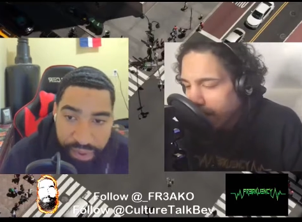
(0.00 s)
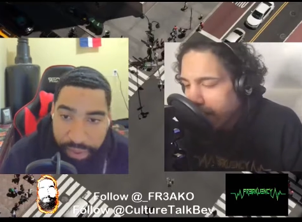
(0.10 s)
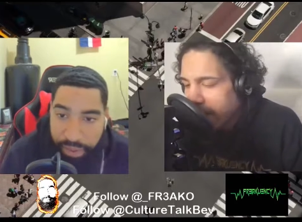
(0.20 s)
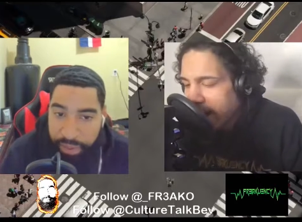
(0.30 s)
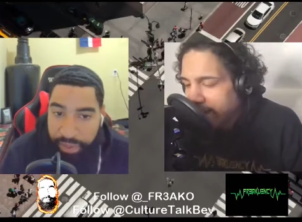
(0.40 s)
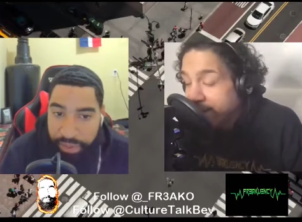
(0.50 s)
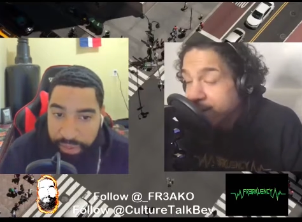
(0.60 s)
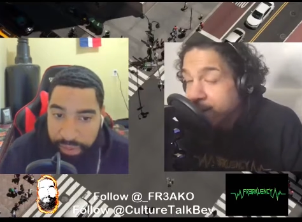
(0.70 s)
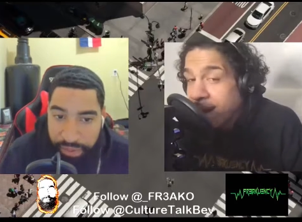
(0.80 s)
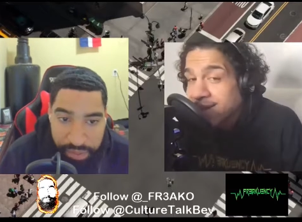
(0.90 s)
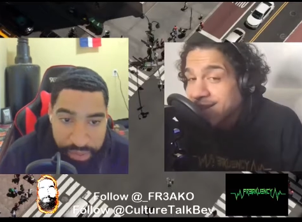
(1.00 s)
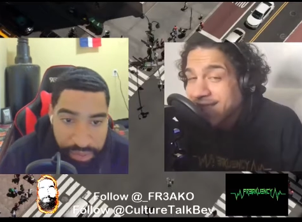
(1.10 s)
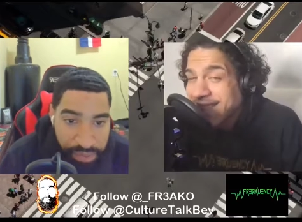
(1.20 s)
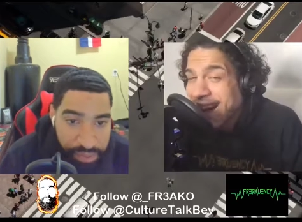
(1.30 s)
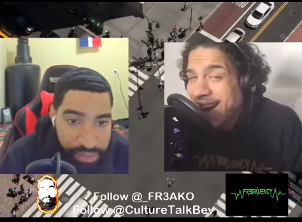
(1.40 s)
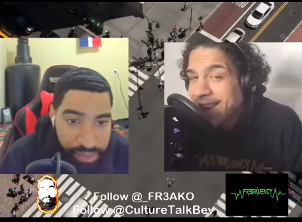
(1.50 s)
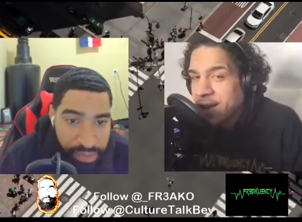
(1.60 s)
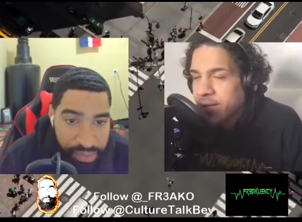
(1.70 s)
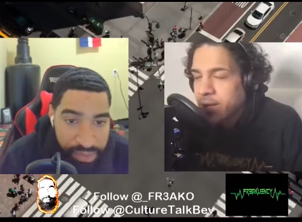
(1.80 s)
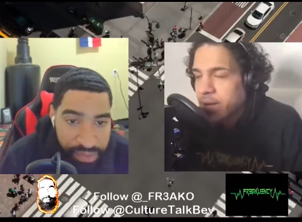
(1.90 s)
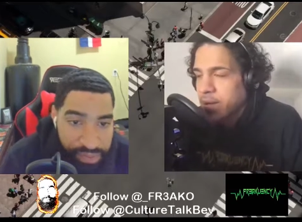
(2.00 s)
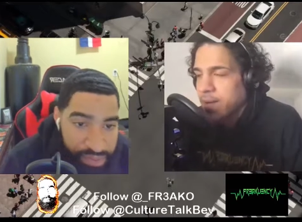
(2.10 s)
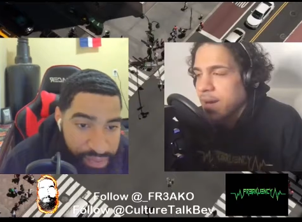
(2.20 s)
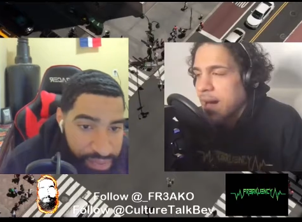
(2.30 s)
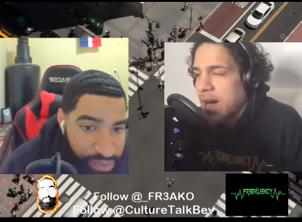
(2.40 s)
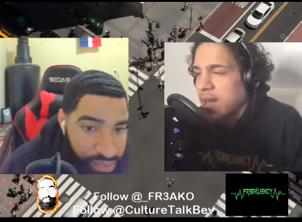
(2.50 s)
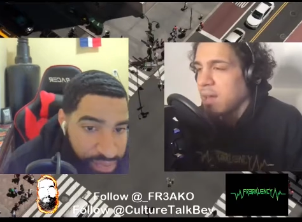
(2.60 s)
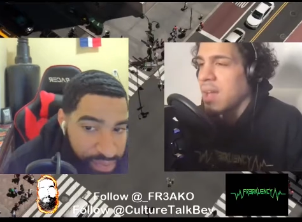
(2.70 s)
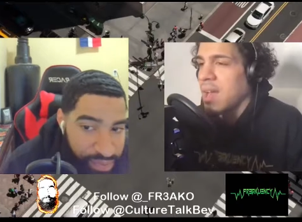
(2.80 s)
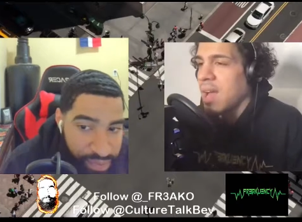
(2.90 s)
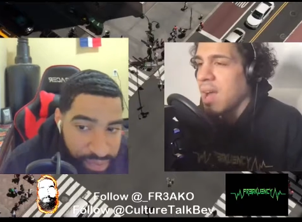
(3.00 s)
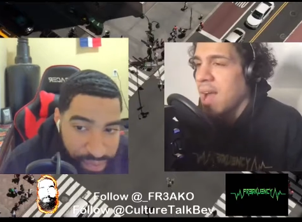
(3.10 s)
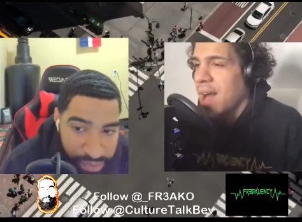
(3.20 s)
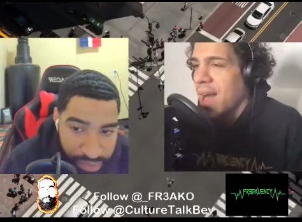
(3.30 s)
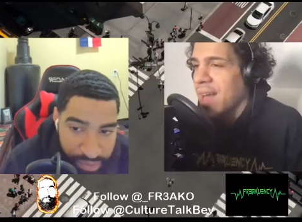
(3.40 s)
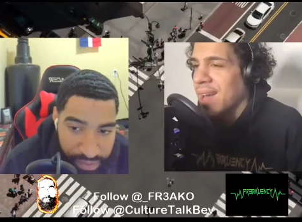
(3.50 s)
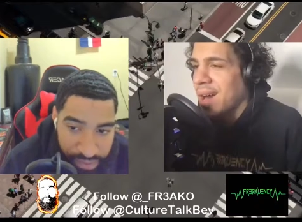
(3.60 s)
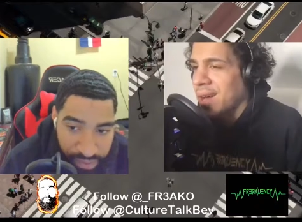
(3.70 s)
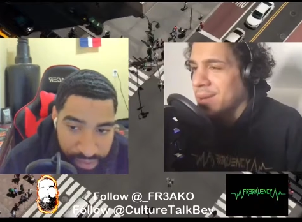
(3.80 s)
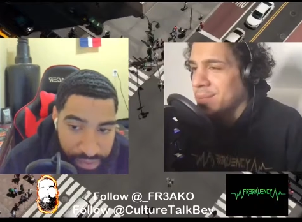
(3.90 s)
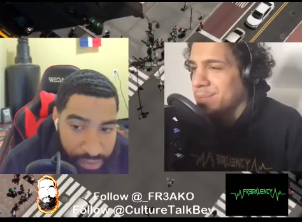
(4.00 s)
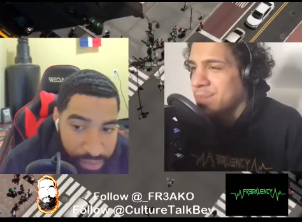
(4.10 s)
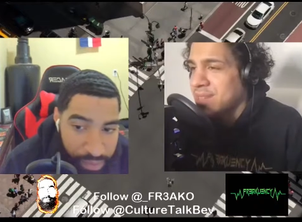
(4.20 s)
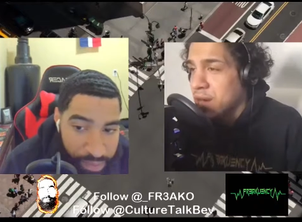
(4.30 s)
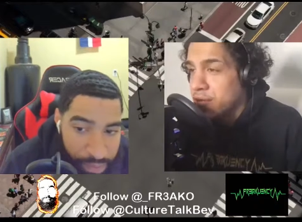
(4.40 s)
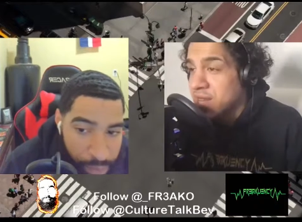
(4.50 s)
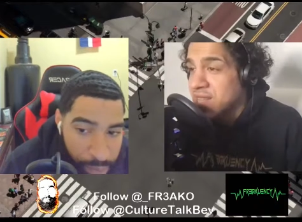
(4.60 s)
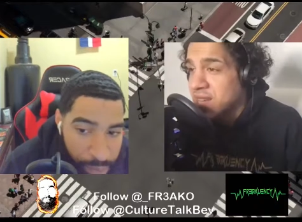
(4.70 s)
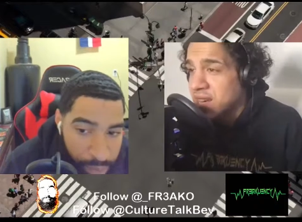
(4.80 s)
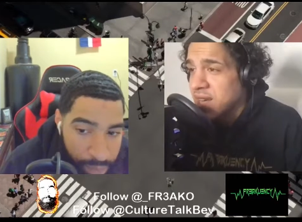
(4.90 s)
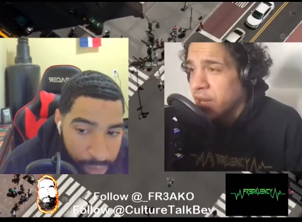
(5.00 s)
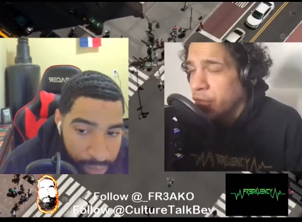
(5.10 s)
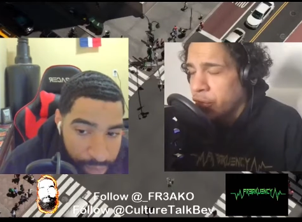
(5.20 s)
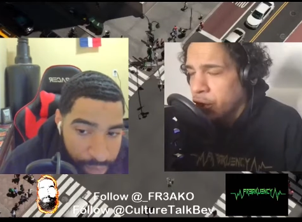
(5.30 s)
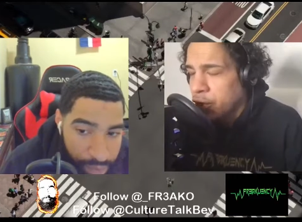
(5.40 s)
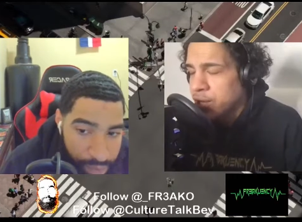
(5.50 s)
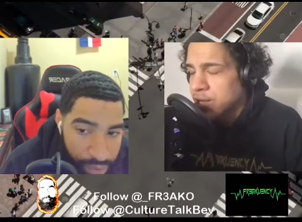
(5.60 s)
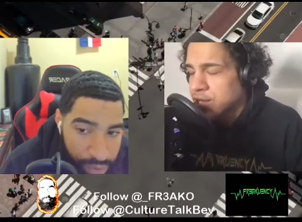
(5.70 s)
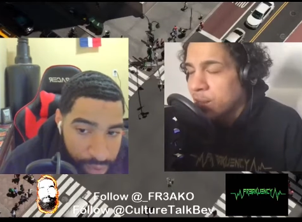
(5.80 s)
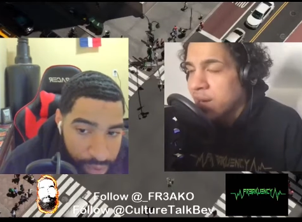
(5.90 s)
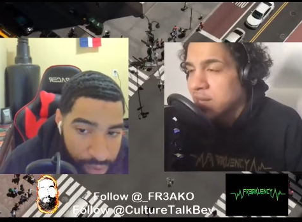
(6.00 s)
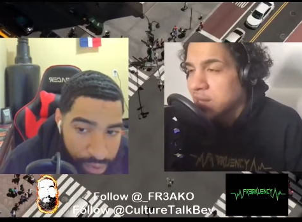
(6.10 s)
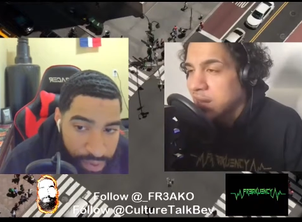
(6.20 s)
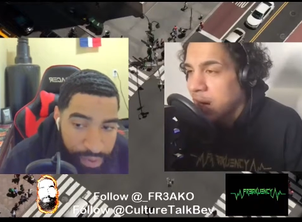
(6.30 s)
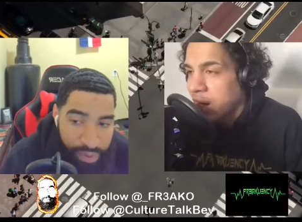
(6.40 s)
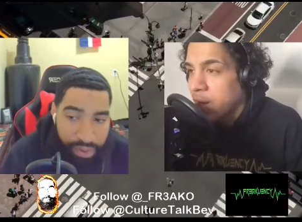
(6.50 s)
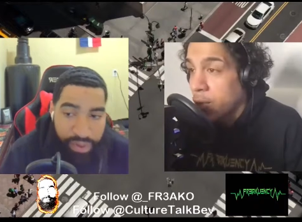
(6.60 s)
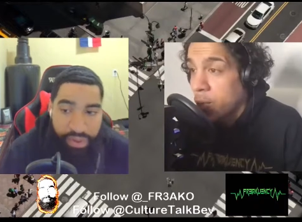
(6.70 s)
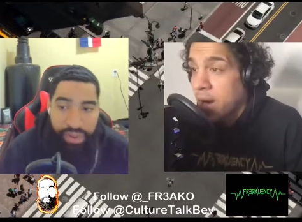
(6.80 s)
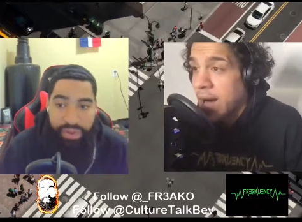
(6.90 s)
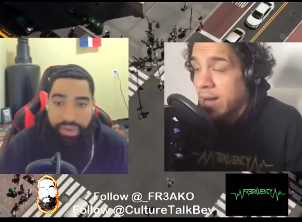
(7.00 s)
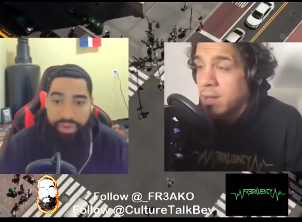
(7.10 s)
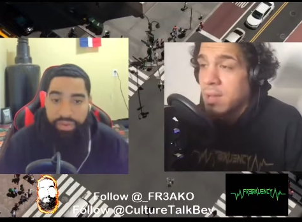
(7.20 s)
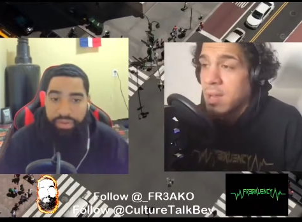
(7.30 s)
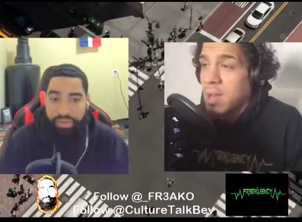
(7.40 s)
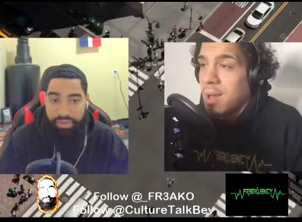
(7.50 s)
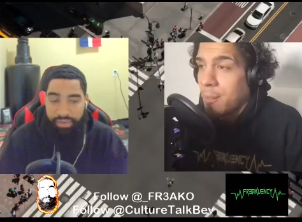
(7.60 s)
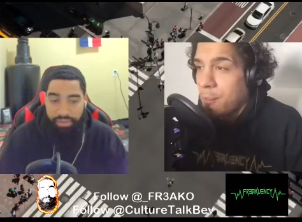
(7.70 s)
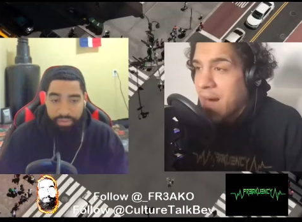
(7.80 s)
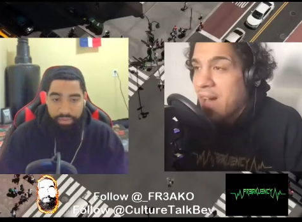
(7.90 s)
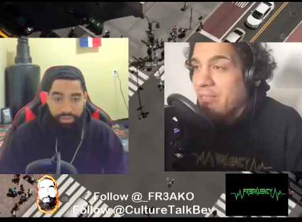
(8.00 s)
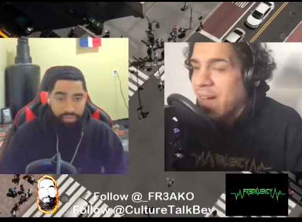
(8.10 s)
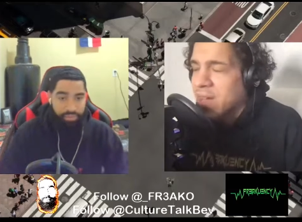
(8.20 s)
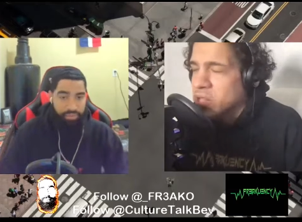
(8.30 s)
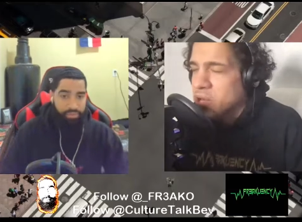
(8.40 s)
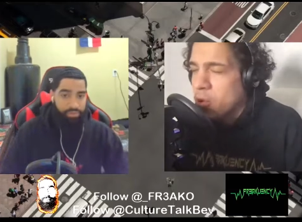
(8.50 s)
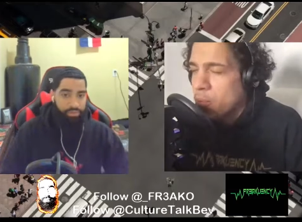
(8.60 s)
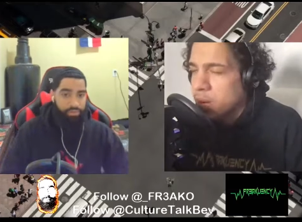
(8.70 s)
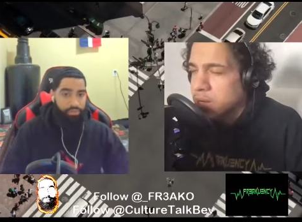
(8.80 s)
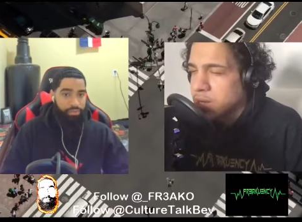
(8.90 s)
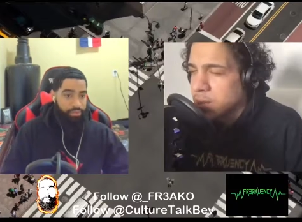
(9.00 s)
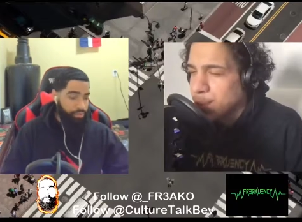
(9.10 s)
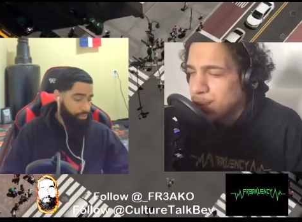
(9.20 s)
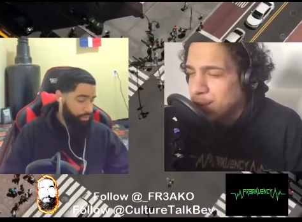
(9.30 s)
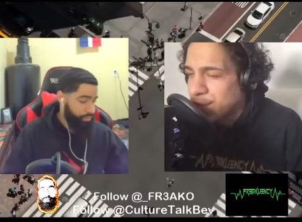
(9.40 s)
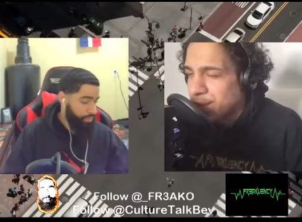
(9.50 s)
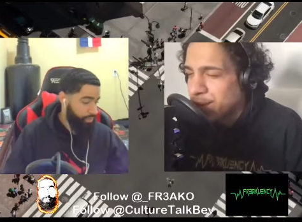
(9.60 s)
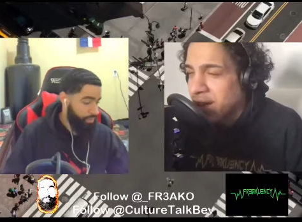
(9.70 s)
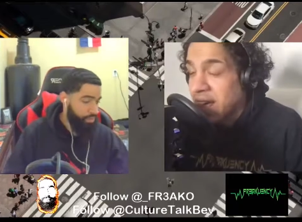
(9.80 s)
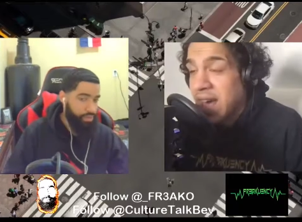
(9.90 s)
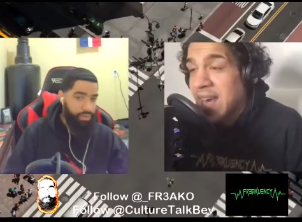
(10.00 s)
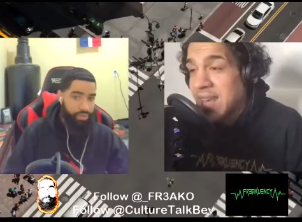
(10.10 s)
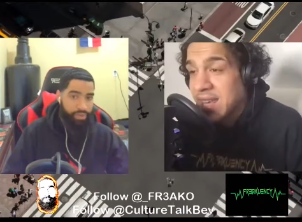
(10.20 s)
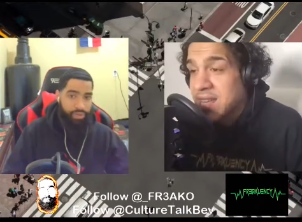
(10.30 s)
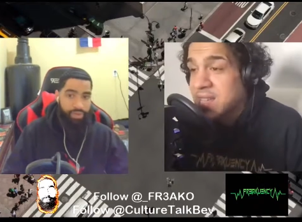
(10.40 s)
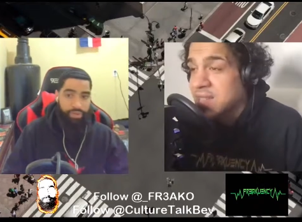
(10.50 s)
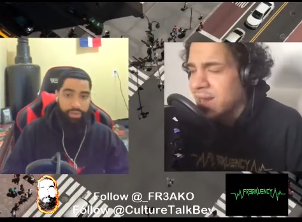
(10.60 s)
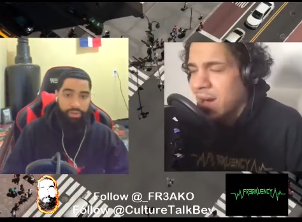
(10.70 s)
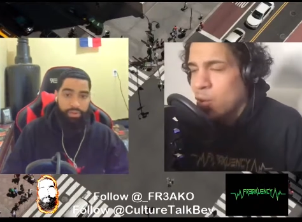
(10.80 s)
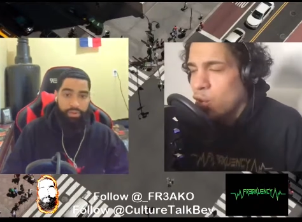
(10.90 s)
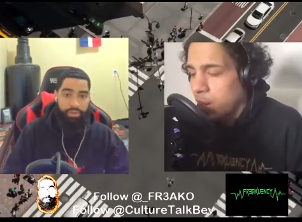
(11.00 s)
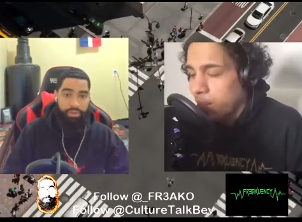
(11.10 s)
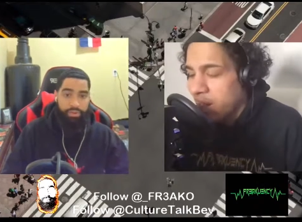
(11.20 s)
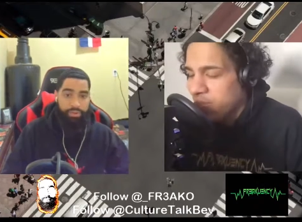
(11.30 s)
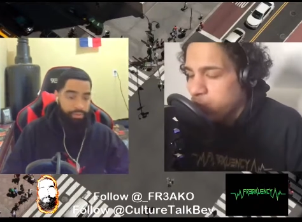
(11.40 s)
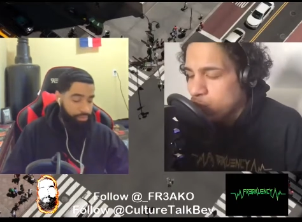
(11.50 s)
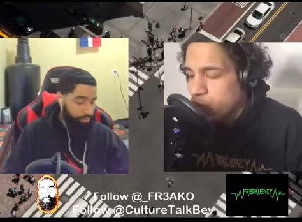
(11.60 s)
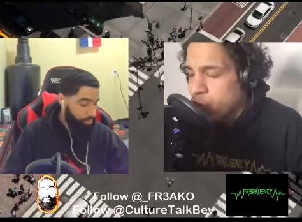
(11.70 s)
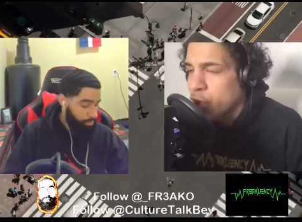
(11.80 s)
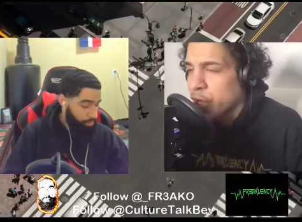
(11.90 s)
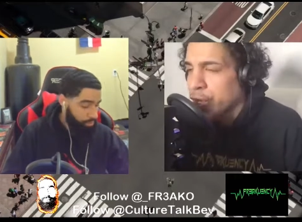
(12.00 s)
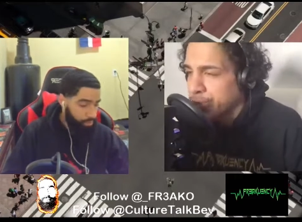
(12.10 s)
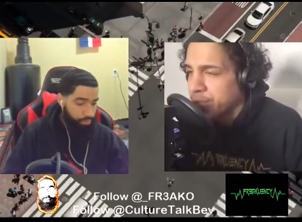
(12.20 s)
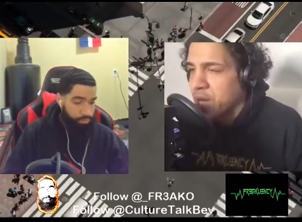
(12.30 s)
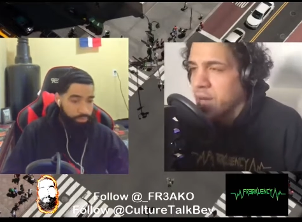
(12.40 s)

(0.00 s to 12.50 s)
Speaker 1: body. Somebody's dying in the dirt. I, I, I guarantee the third somebody's dying. Why? Math has so much to prove, and Geechi's not gonna let math prove it on him.